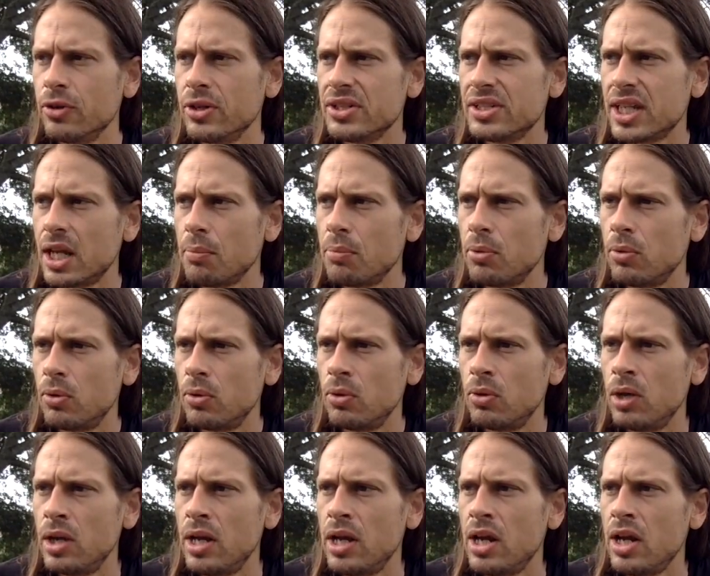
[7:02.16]
For
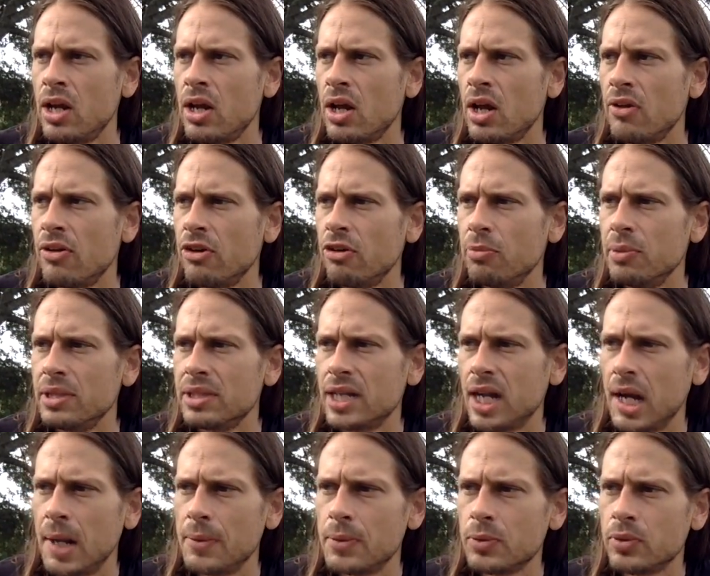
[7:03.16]
example, there have been
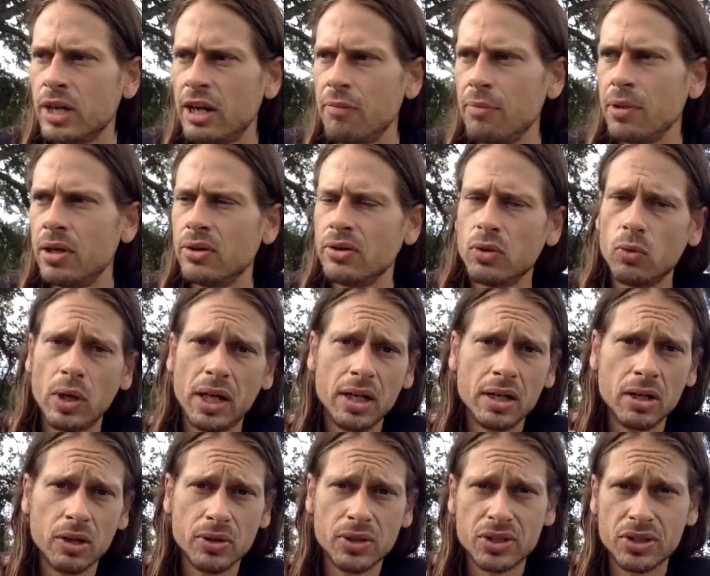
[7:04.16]
times when I've been on the way
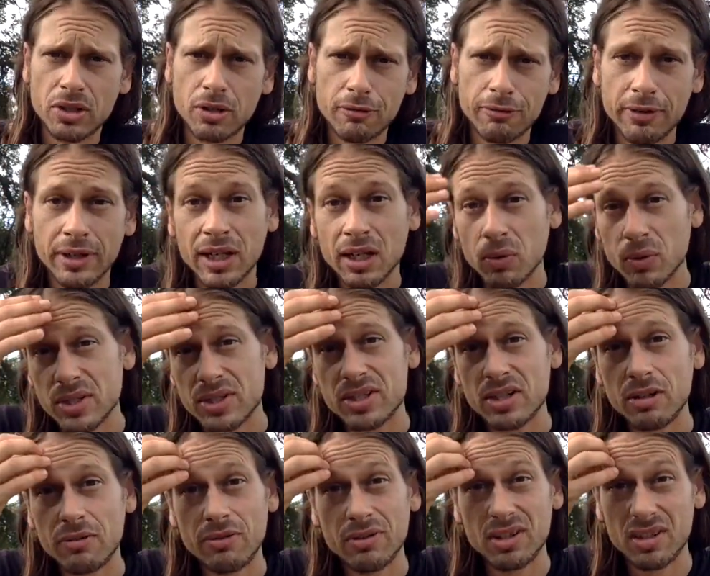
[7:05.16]
to go surfing, and with
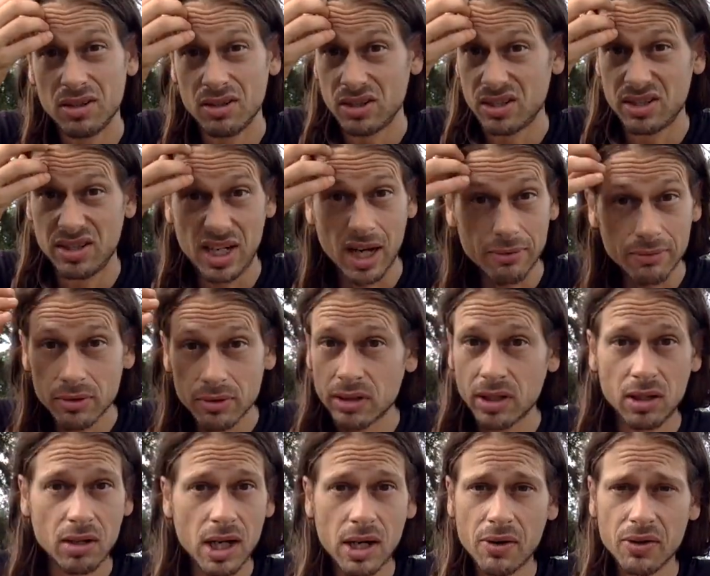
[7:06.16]
surfing, you just never
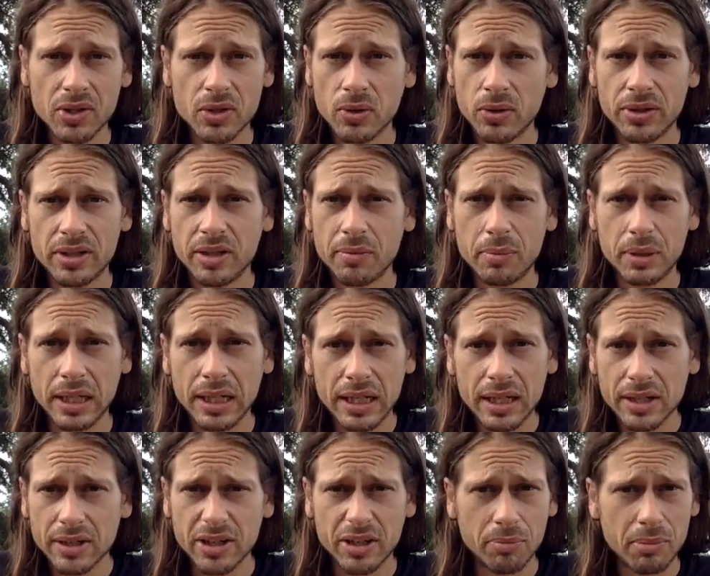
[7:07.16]
know how it's going to
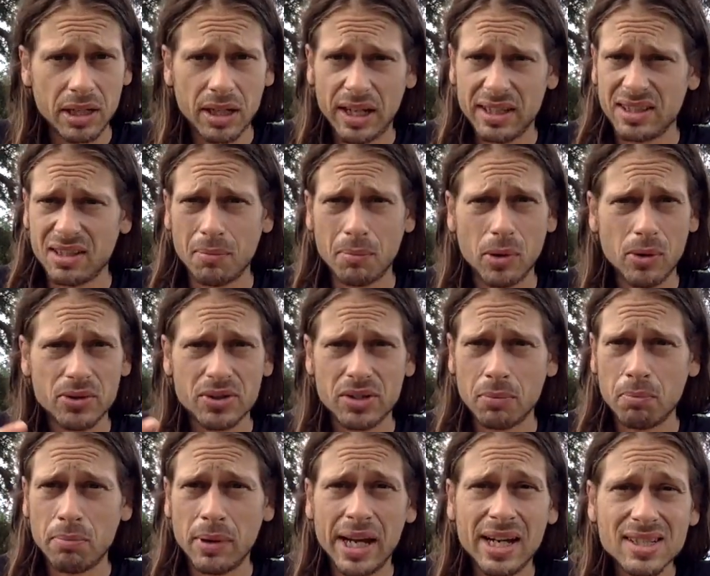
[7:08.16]
be. It could be like the most
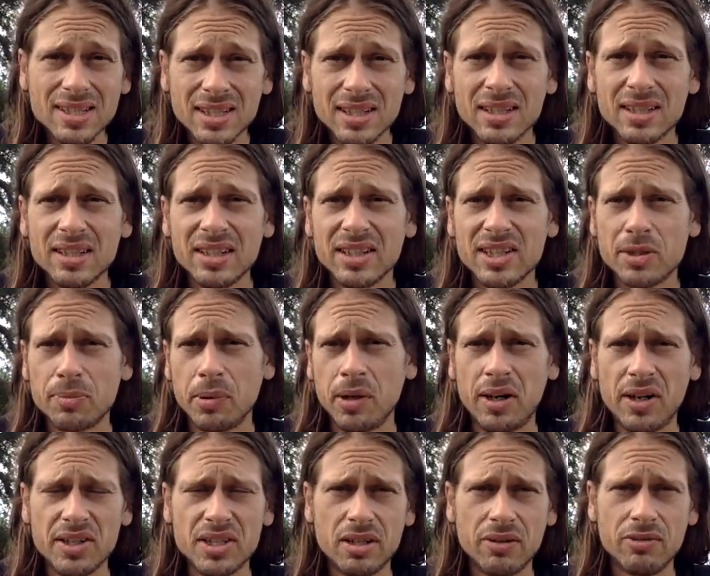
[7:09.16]
amazing
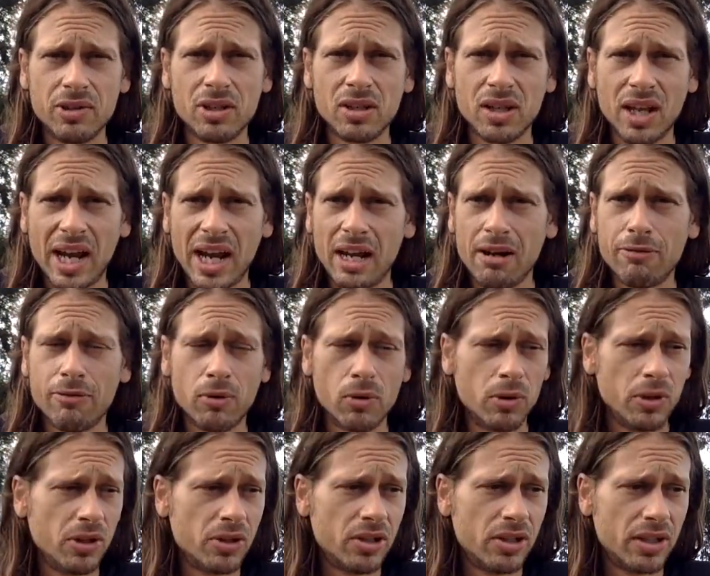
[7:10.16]
experience of your life,
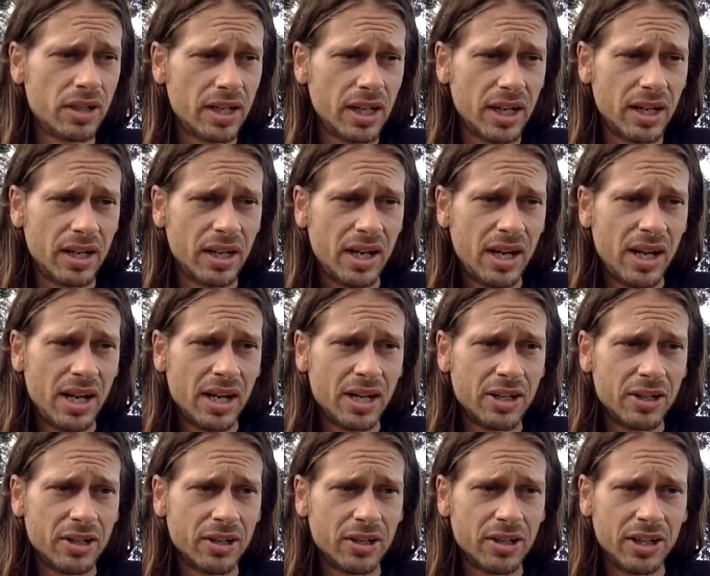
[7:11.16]
or you could get
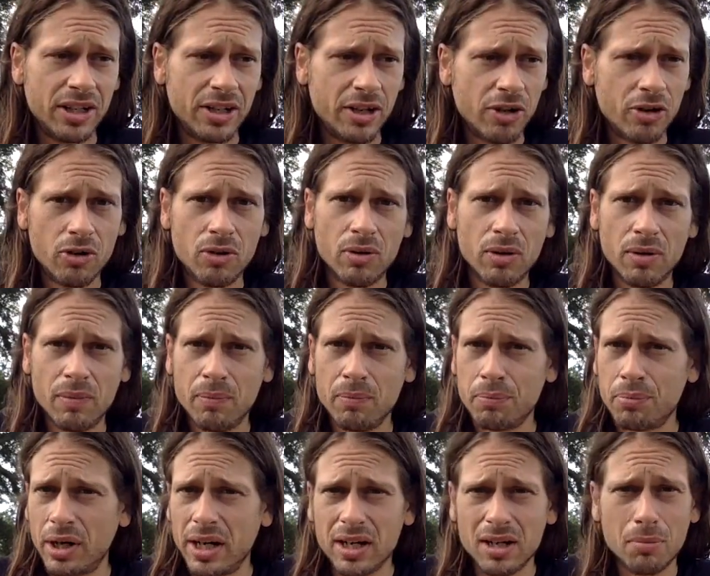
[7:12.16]
you know
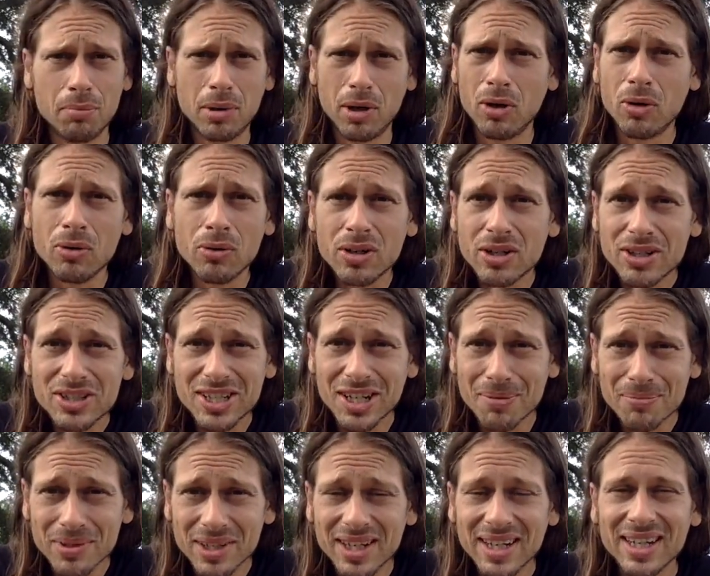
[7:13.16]
break a bone or
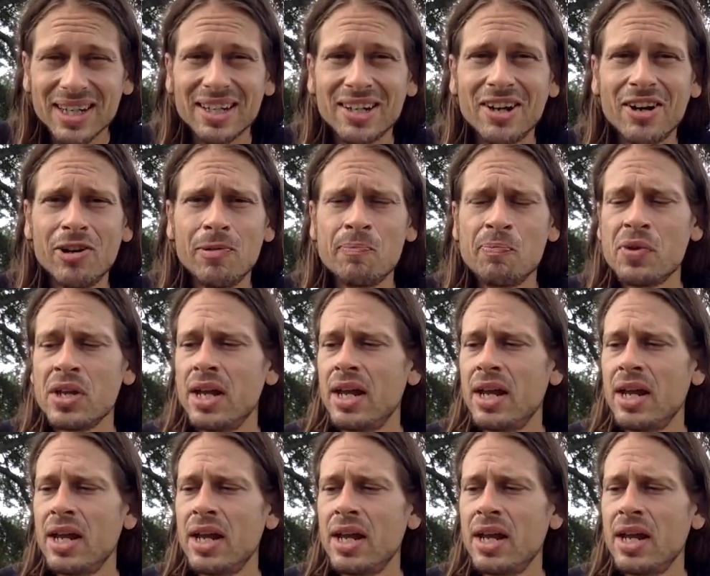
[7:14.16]
something, you know.